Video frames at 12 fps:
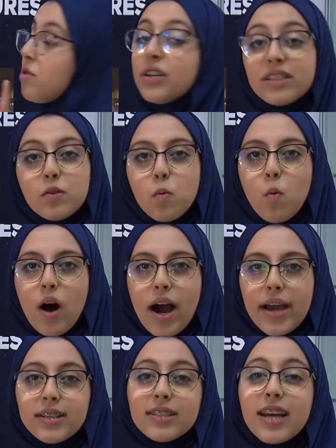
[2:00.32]
reason
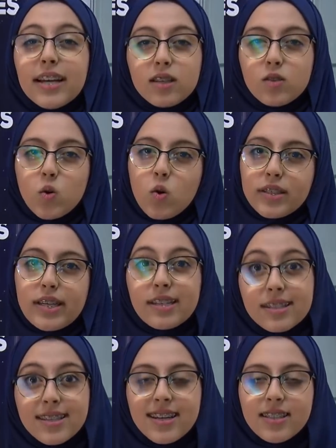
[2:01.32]
why dinosaurs
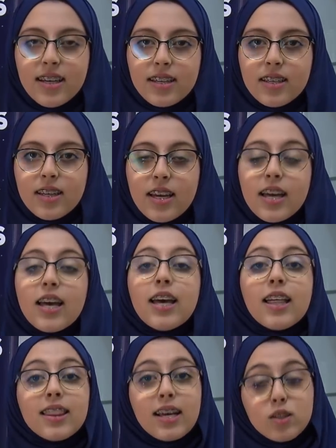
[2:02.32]
extinct.
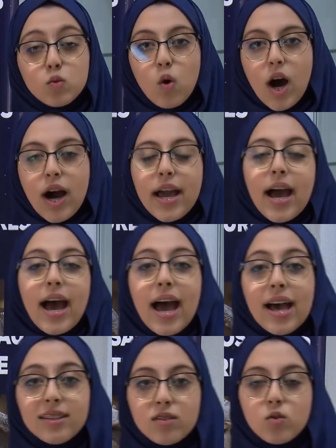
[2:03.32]
That's why
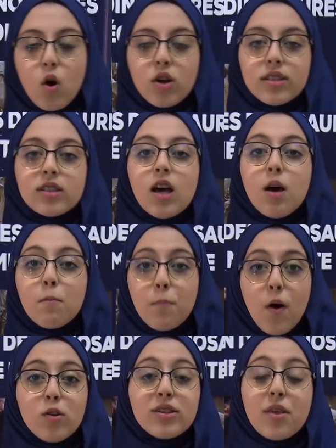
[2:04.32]
asteroids
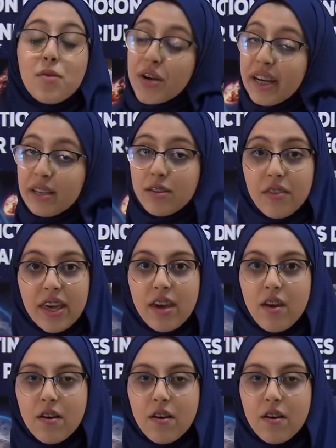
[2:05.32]
pose a threat to the